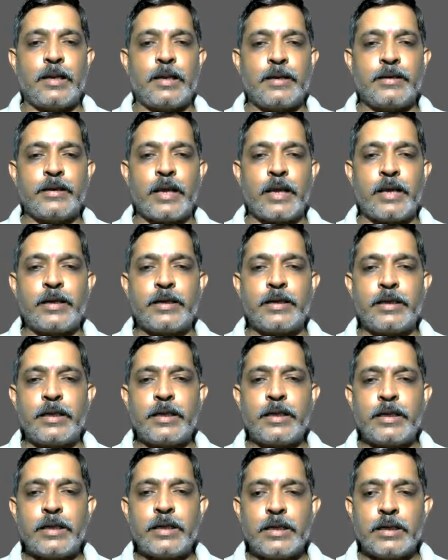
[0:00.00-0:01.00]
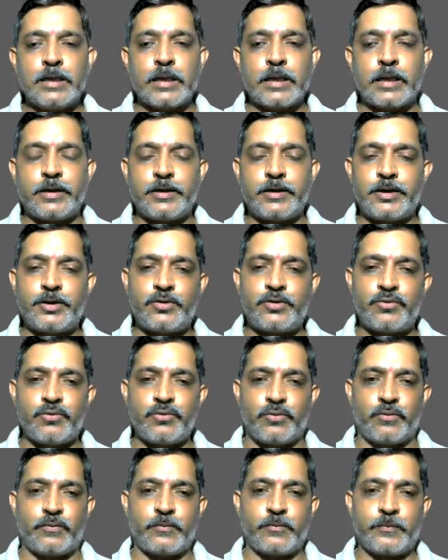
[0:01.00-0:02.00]

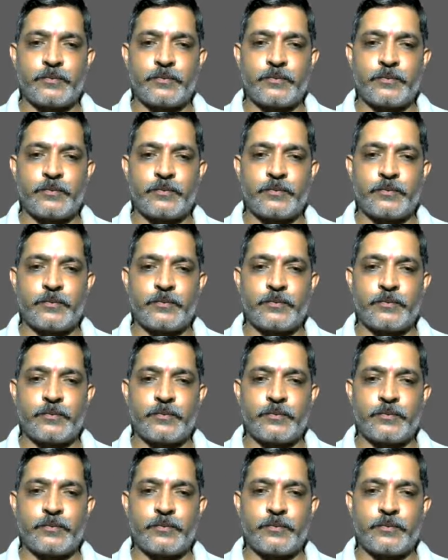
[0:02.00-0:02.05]
1992.